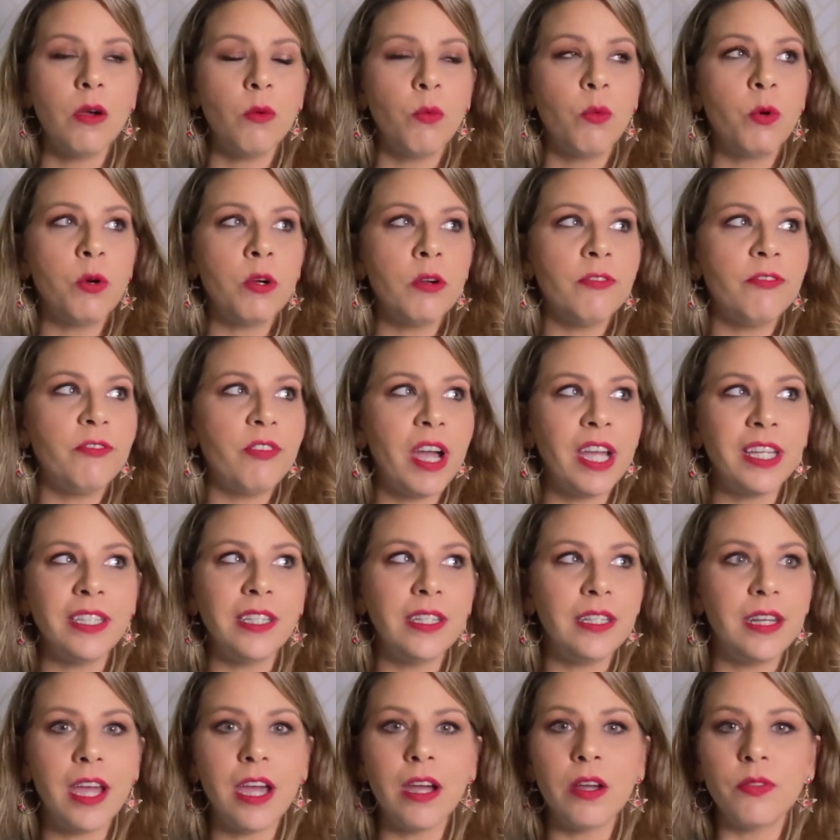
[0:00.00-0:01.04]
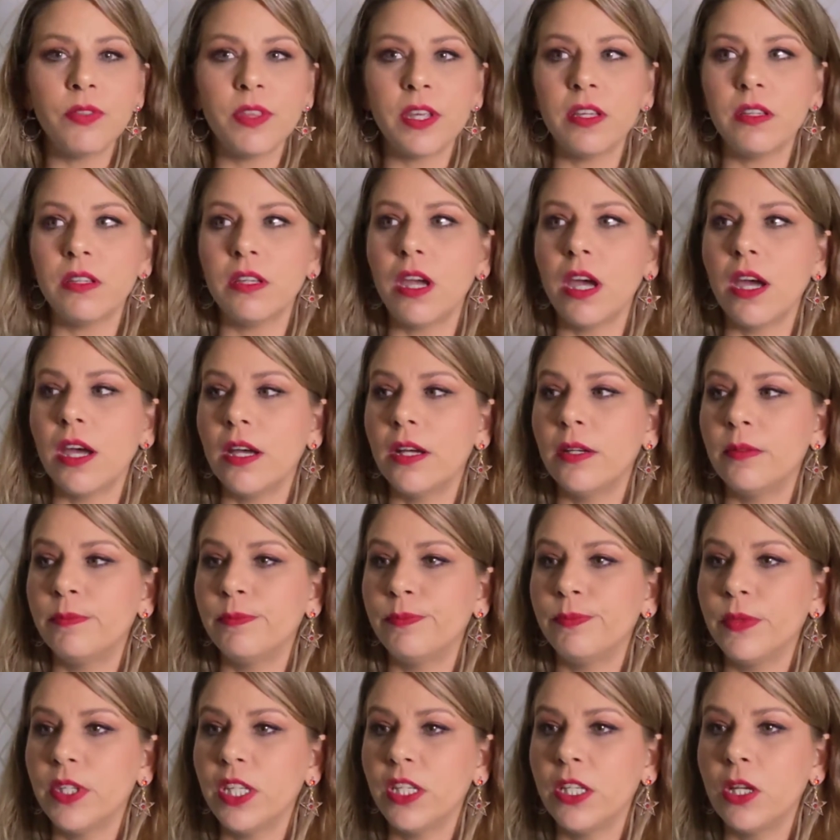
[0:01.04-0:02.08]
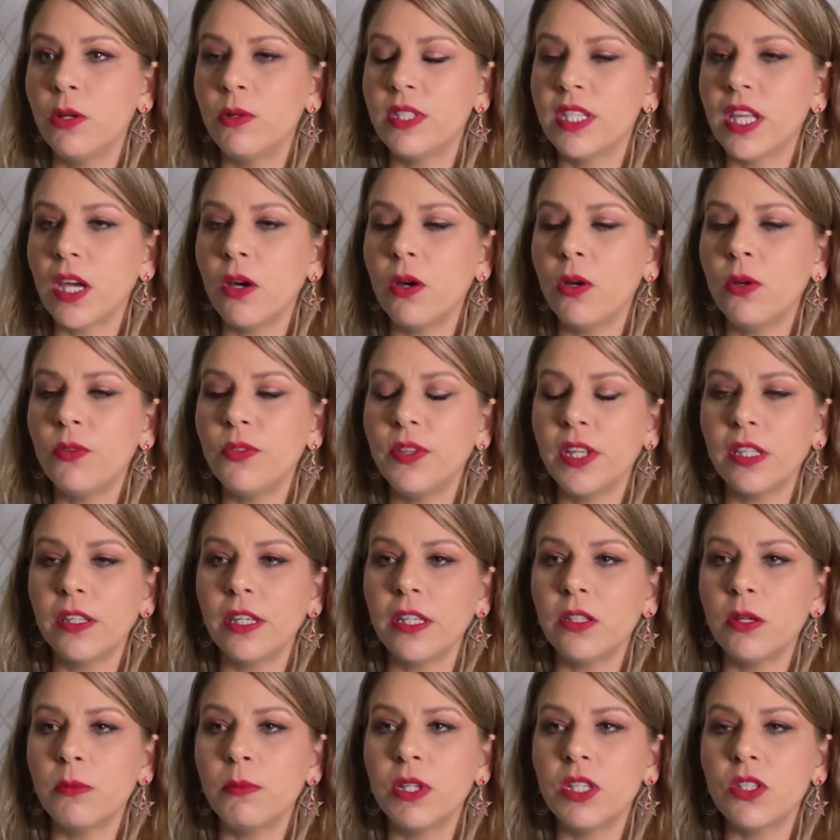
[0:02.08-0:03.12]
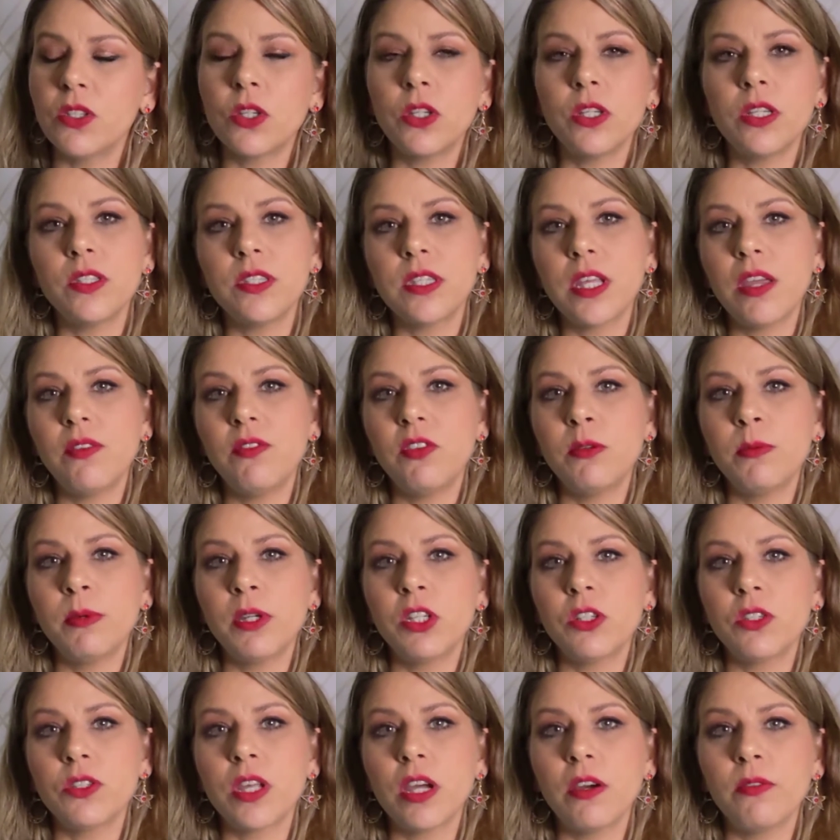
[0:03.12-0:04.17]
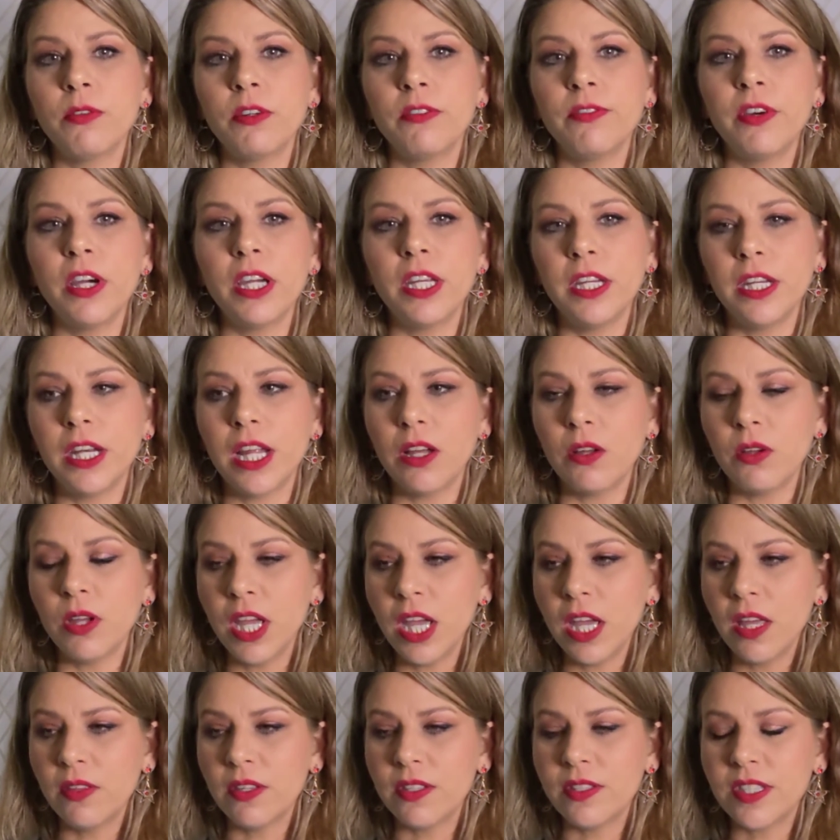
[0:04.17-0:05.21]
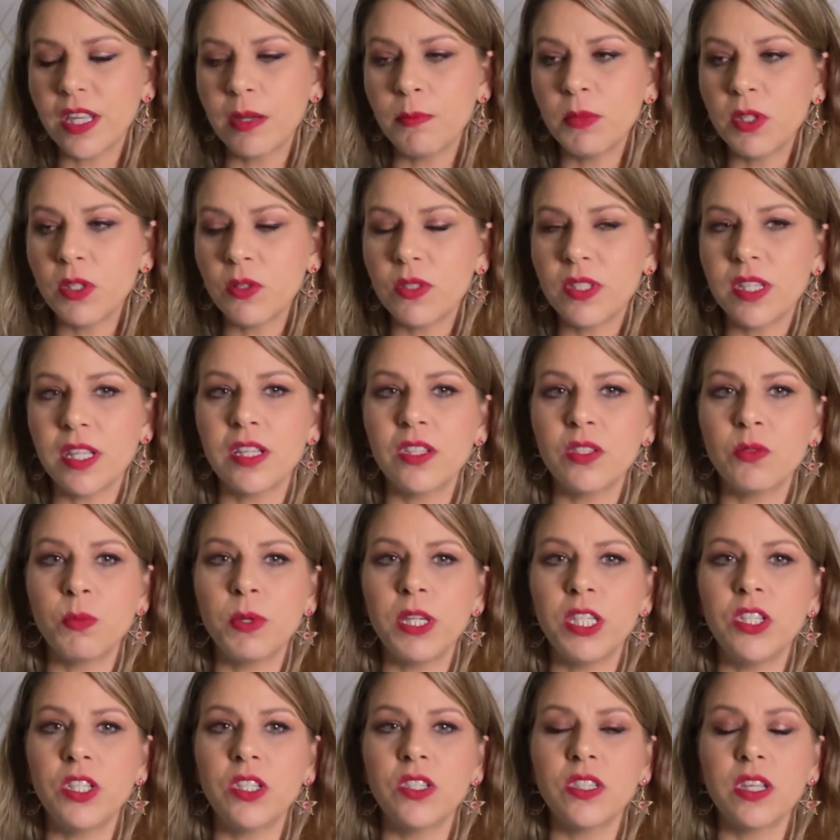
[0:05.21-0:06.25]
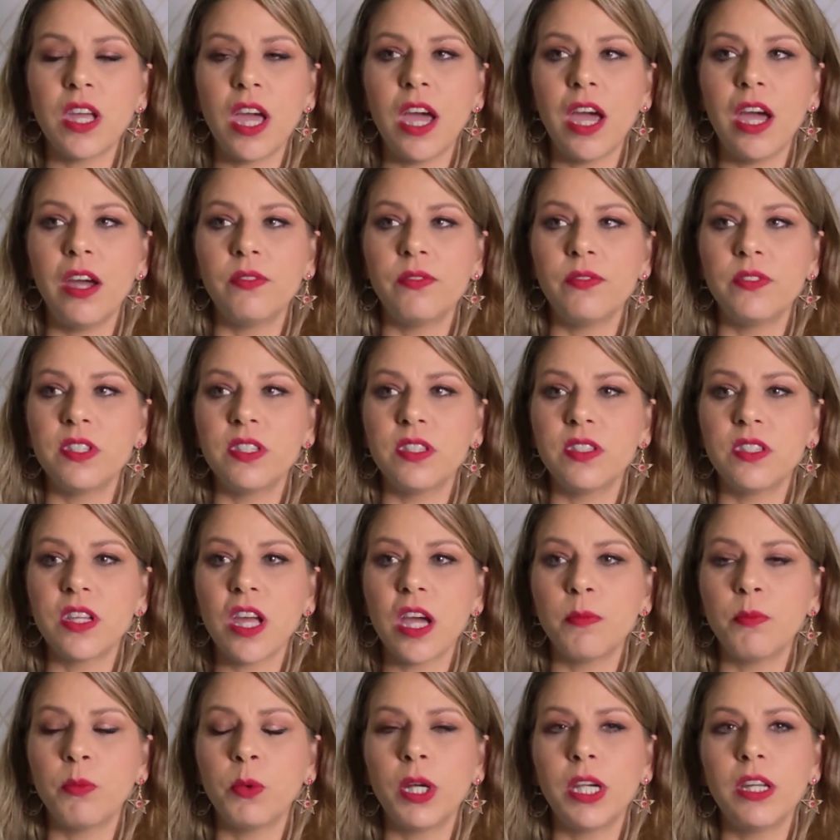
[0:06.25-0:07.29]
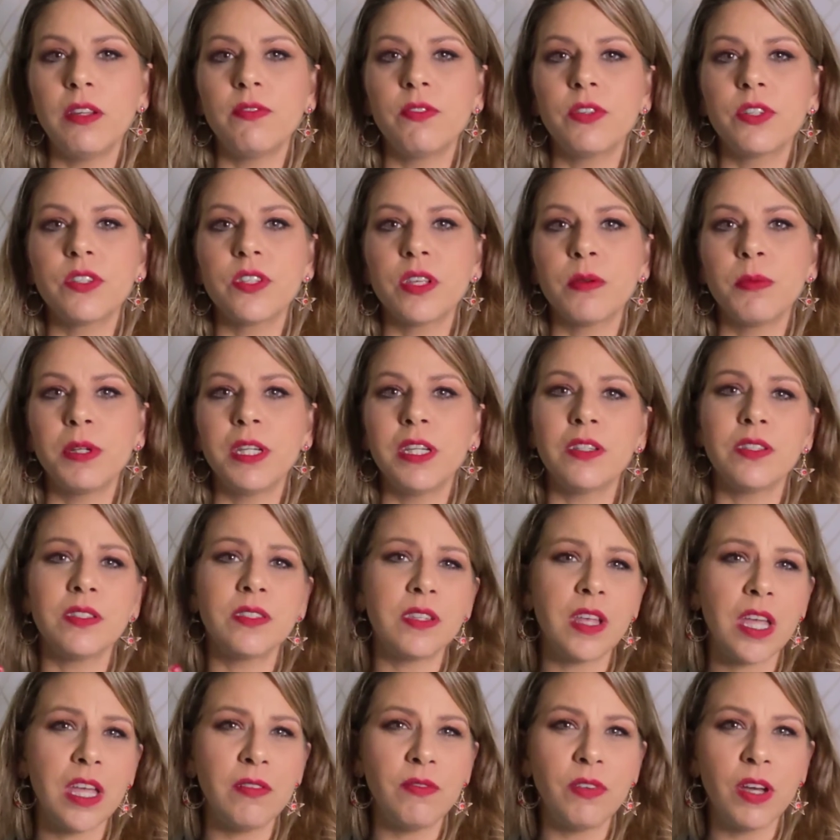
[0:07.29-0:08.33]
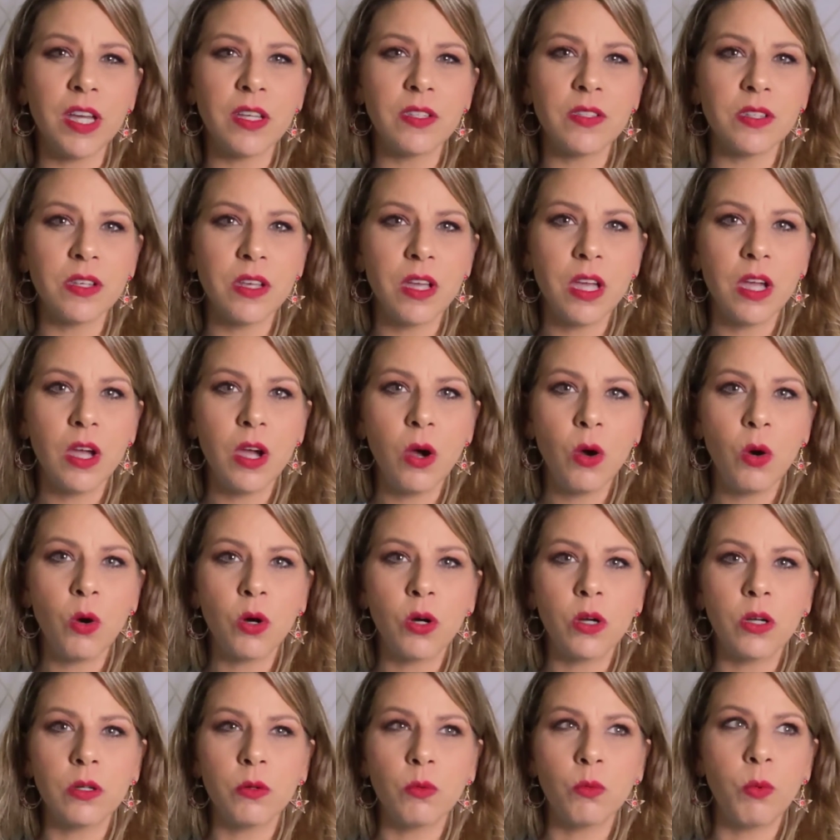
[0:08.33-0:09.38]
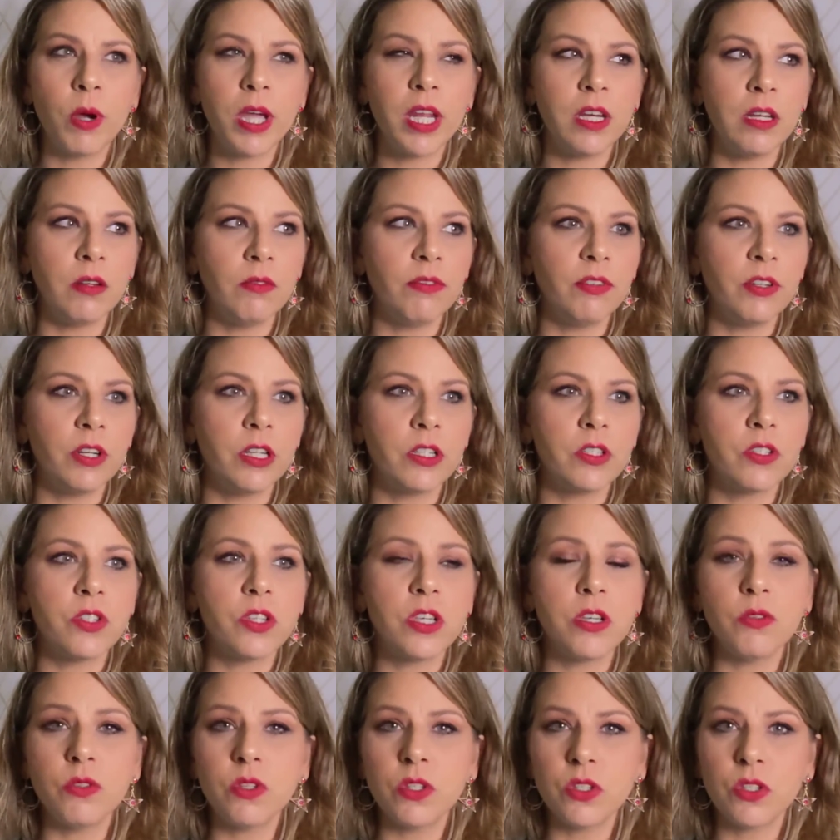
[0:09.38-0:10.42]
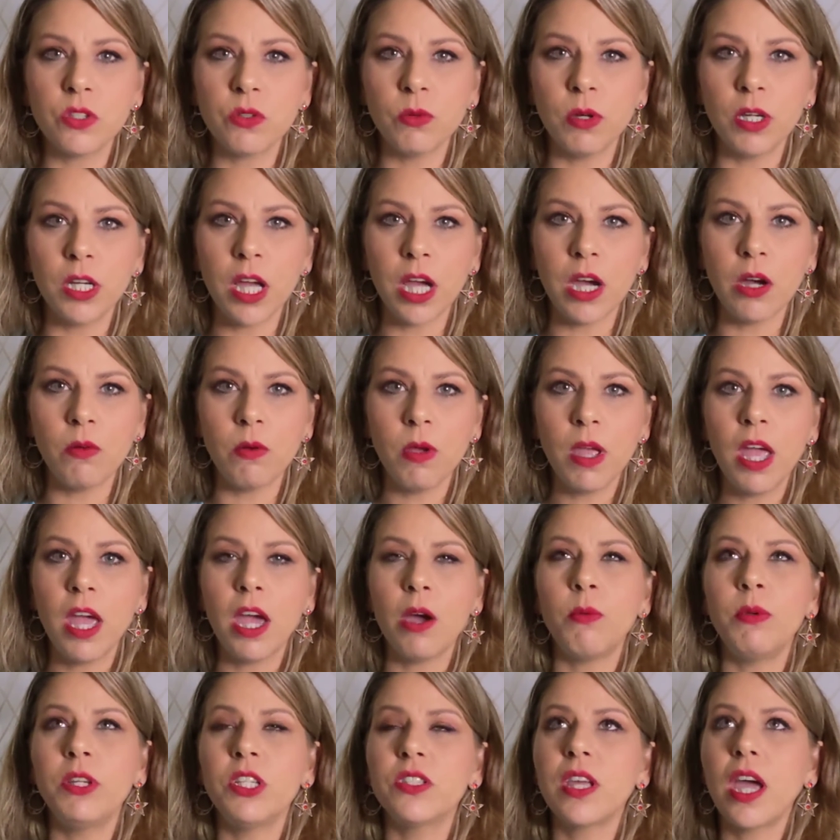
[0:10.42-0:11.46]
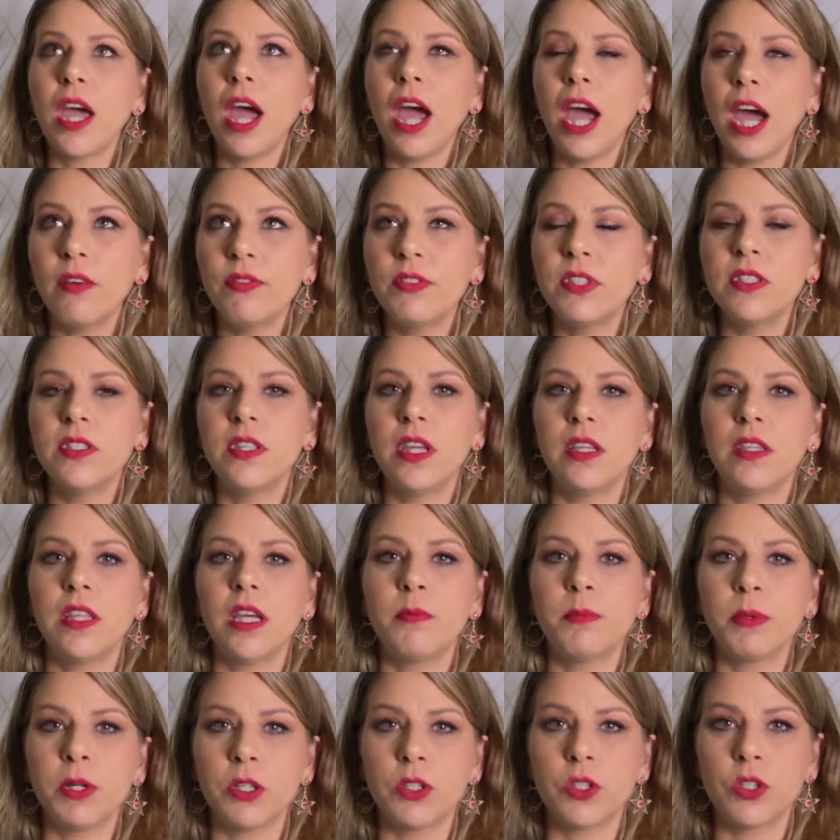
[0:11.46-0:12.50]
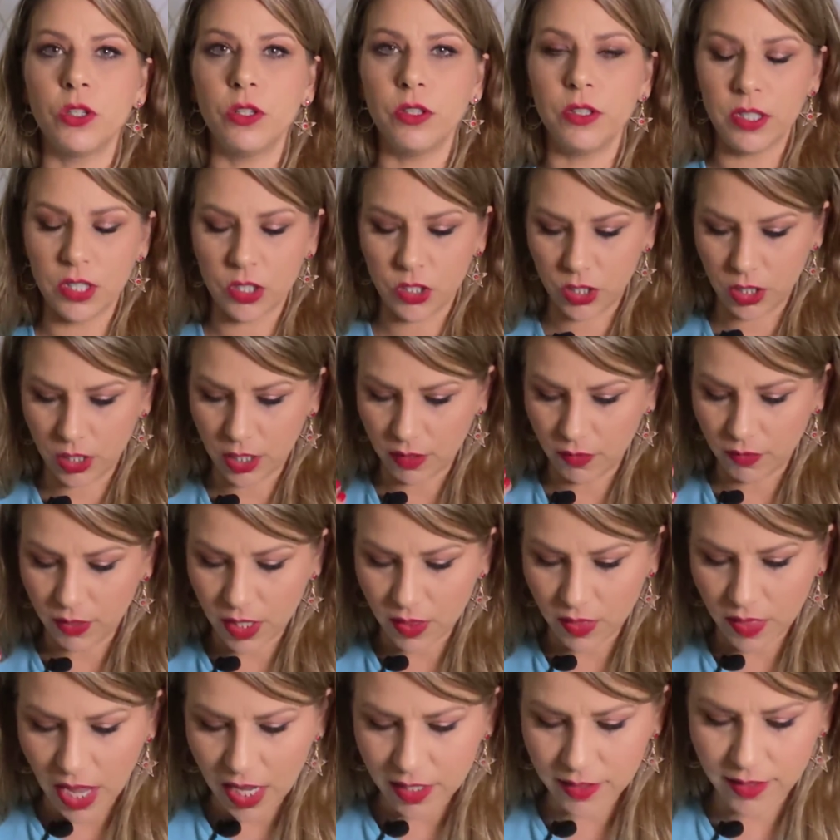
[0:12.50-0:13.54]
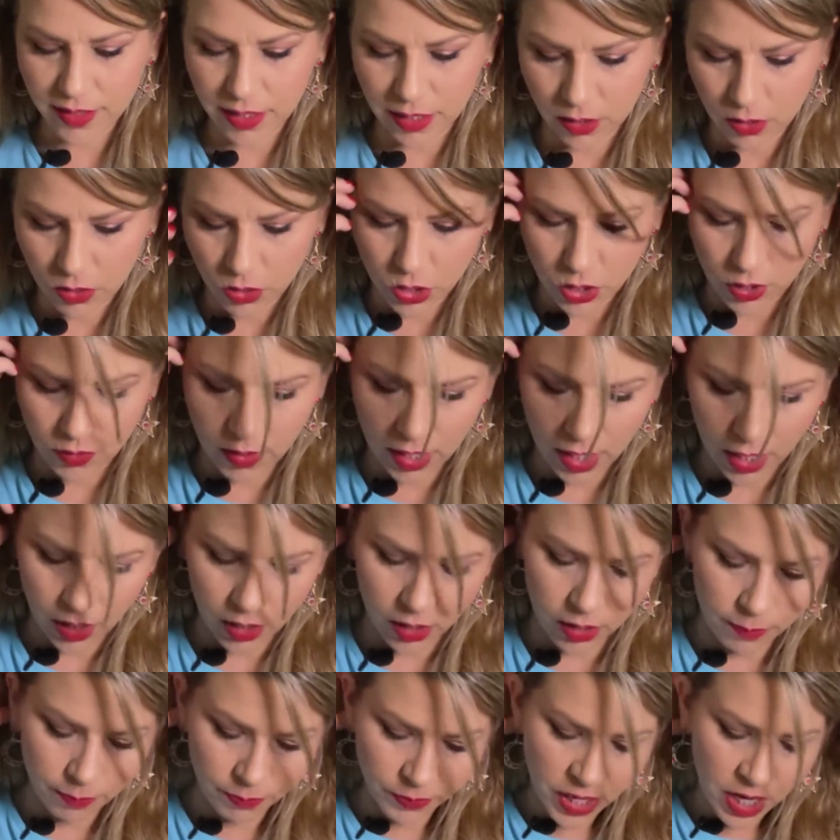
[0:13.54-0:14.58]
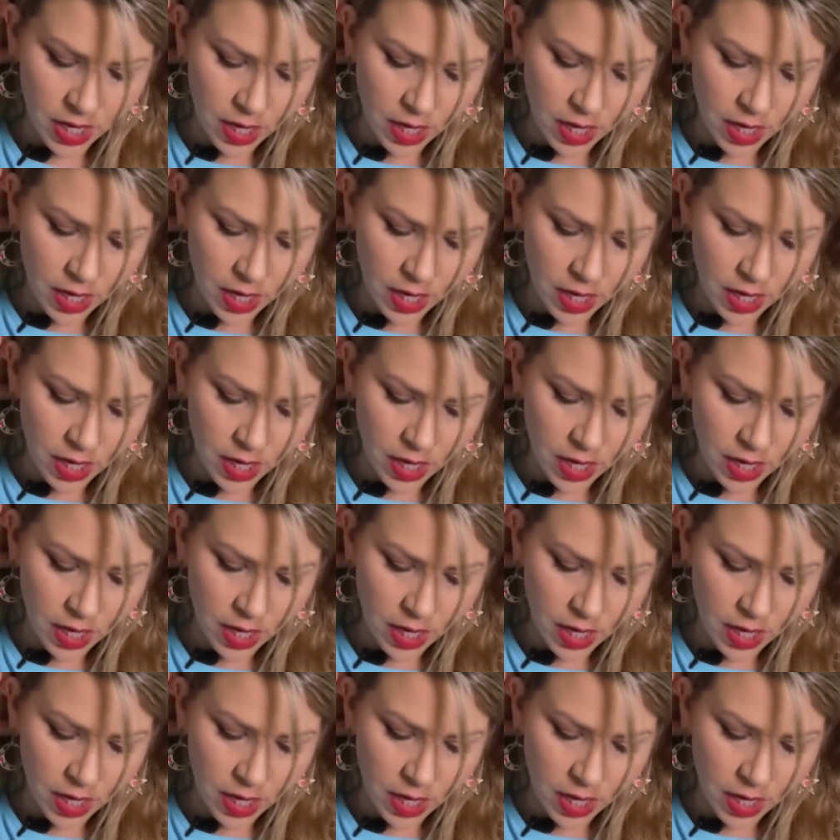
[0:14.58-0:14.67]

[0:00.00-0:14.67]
We're finding out that, you know, it's that whole thing like nobody's going to save you but yourself. We're finding out that some of those things we just have to stop waiting for somebody to save us or waiting for our excuses to run out. And we just have to take that personal initiative. And that's the energy there.